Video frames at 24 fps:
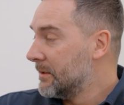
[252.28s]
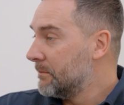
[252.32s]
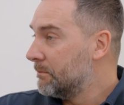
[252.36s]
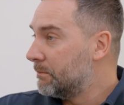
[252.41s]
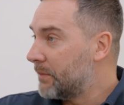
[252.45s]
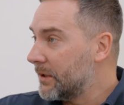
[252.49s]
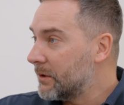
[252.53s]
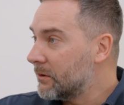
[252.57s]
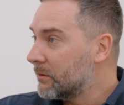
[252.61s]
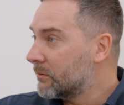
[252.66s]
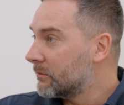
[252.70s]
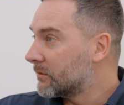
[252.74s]

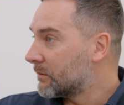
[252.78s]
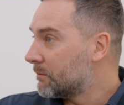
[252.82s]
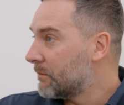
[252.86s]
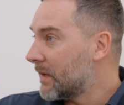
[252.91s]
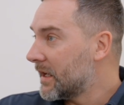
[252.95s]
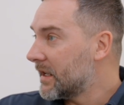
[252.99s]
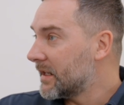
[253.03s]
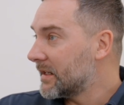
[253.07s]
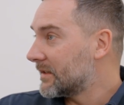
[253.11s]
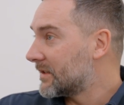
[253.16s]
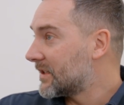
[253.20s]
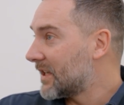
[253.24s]
build,
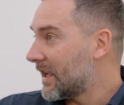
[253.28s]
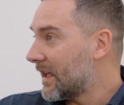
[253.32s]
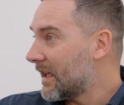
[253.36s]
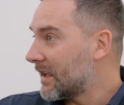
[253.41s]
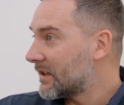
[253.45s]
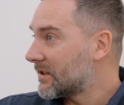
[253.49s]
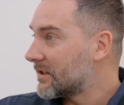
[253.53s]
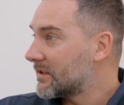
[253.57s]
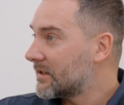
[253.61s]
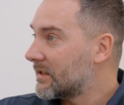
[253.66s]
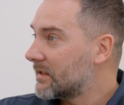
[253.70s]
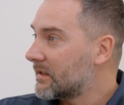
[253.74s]
make,
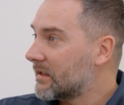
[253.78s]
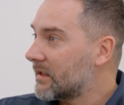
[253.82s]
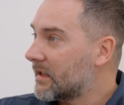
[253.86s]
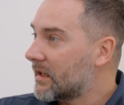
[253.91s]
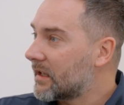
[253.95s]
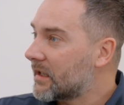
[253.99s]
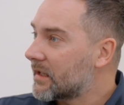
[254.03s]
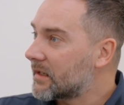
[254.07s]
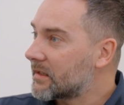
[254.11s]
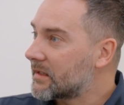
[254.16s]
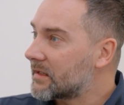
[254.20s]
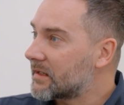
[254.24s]
test,
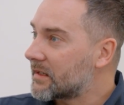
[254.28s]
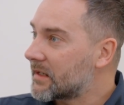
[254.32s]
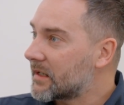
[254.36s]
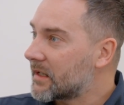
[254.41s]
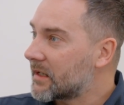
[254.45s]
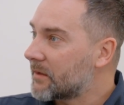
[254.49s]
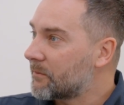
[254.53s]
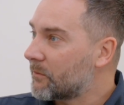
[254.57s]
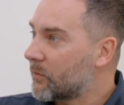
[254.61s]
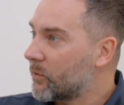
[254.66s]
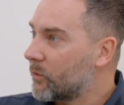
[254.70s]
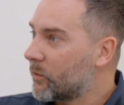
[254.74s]
and
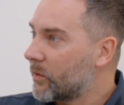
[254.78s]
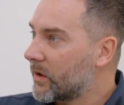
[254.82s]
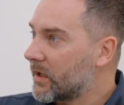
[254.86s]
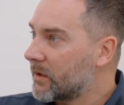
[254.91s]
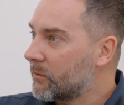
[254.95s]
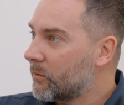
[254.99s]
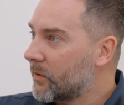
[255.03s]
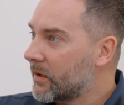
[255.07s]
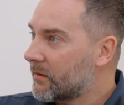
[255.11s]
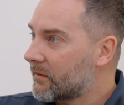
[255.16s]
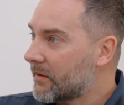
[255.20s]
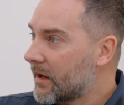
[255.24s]

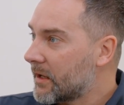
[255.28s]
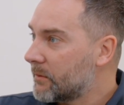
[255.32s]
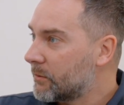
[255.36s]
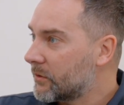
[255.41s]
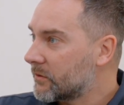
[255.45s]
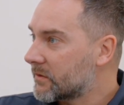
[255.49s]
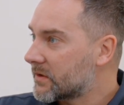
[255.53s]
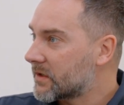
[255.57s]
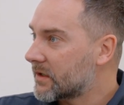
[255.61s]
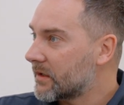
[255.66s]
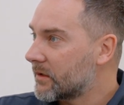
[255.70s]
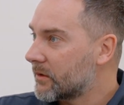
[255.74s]
we are
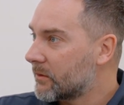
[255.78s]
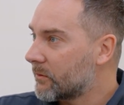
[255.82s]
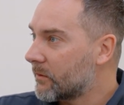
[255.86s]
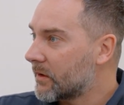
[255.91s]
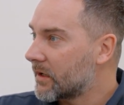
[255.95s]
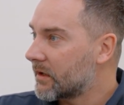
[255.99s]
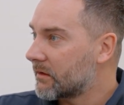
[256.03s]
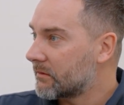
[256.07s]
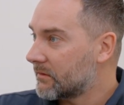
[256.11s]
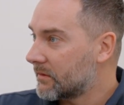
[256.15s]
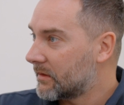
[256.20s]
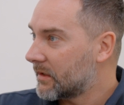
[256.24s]
able
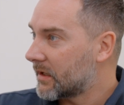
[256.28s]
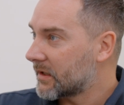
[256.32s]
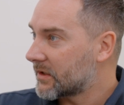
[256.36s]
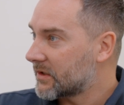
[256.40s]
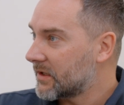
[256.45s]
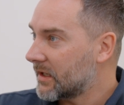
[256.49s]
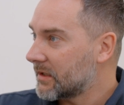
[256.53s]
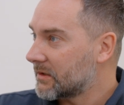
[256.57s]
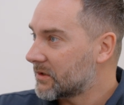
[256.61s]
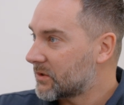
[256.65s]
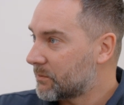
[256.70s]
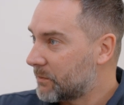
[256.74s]
to, like
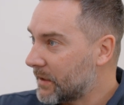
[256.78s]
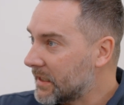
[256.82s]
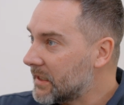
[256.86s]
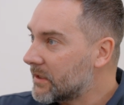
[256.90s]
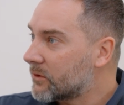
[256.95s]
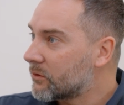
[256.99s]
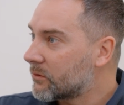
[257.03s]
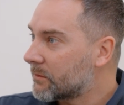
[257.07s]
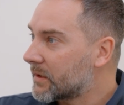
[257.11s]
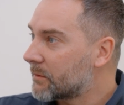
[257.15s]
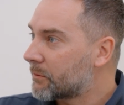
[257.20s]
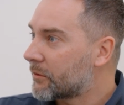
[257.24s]
I say,
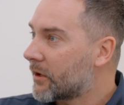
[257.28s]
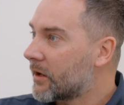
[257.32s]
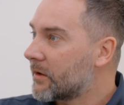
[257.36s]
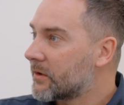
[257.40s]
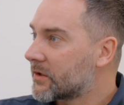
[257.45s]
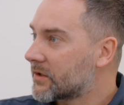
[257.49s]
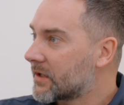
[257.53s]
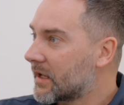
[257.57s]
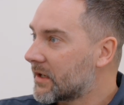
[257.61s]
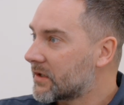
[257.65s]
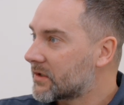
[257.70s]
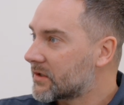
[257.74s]
speed up the
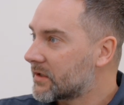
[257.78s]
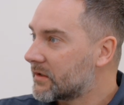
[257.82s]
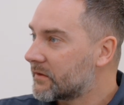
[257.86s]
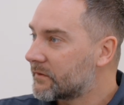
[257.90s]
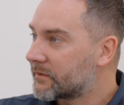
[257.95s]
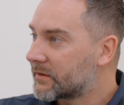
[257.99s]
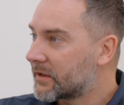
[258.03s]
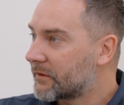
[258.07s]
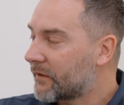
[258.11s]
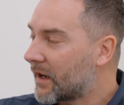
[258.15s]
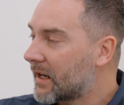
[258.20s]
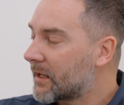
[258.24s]
process
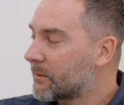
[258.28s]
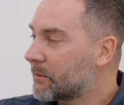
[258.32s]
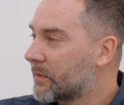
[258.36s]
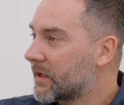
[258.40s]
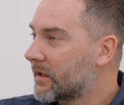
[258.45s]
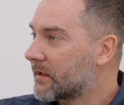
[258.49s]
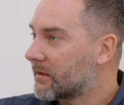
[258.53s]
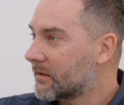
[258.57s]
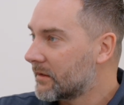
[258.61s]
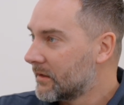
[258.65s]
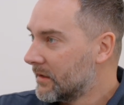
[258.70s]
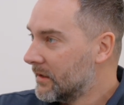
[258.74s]
of
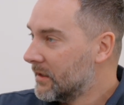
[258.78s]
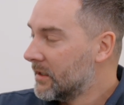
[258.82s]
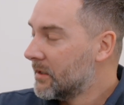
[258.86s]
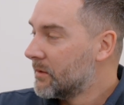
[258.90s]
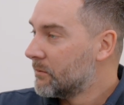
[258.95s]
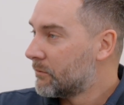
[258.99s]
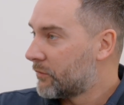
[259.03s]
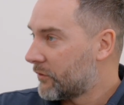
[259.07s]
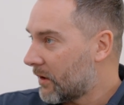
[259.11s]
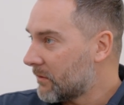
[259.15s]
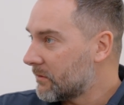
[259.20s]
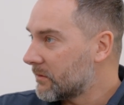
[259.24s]
developing
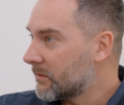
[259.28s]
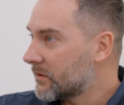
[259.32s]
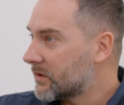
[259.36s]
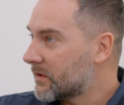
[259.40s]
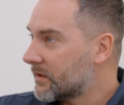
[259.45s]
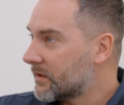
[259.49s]
products